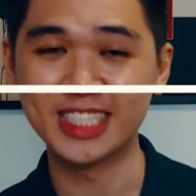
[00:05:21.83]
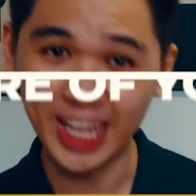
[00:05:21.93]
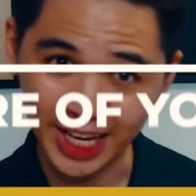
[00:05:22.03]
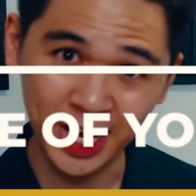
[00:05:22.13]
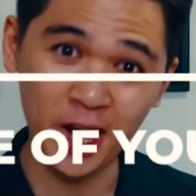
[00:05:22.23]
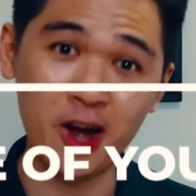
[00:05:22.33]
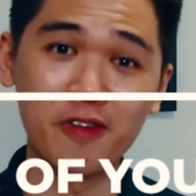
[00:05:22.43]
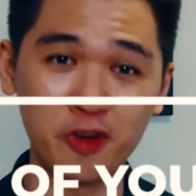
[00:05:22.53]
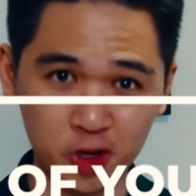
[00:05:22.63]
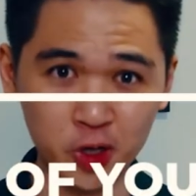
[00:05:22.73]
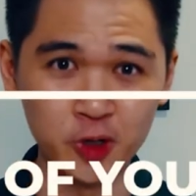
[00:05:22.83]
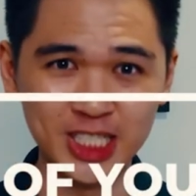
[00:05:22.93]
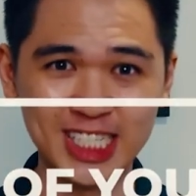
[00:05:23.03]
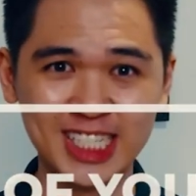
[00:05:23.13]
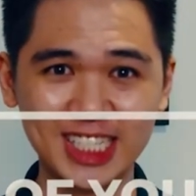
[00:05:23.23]
take care of your
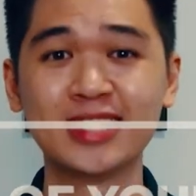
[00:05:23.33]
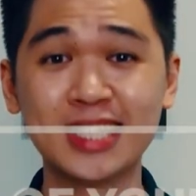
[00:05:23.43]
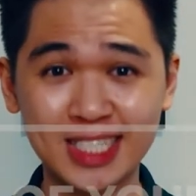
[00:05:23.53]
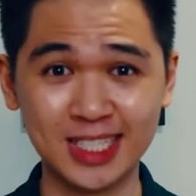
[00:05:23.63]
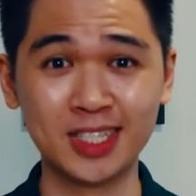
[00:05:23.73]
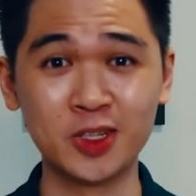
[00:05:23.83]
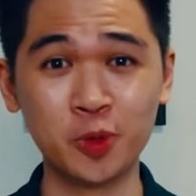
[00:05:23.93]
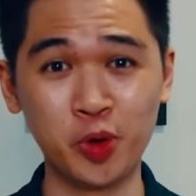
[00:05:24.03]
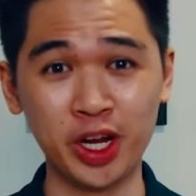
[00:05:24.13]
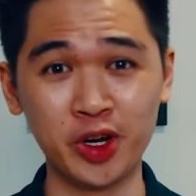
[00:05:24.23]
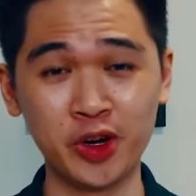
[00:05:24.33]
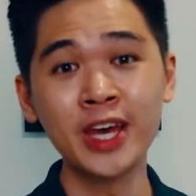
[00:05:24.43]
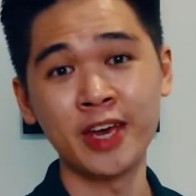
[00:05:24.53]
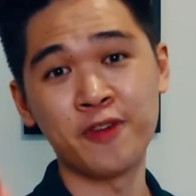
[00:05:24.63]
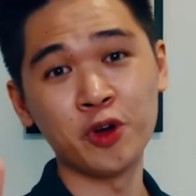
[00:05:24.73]
clothes. This is a no-brainer.
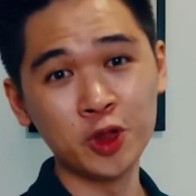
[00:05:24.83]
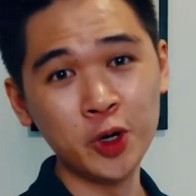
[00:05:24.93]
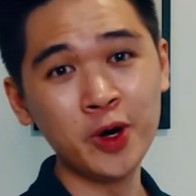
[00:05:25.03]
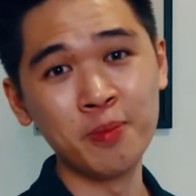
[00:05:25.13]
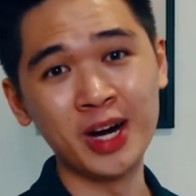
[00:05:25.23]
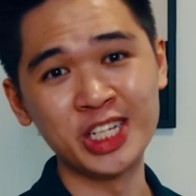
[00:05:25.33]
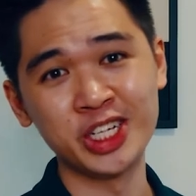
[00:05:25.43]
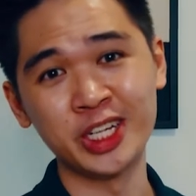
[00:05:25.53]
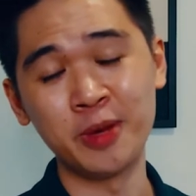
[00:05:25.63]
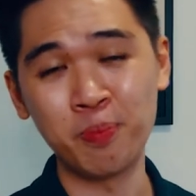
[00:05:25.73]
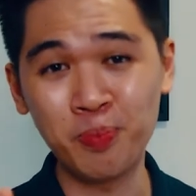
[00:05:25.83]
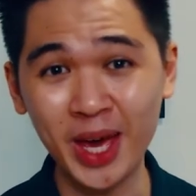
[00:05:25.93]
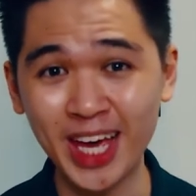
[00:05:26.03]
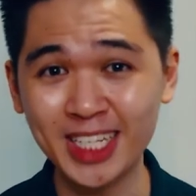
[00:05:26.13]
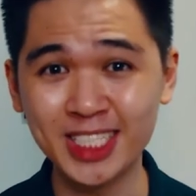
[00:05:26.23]
If you're low on budget, it
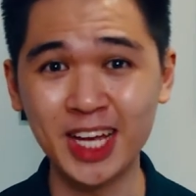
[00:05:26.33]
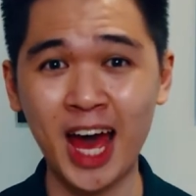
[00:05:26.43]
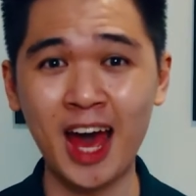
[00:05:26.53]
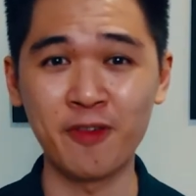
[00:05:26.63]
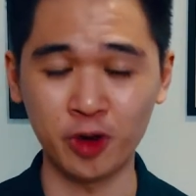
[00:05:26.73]
pays to have your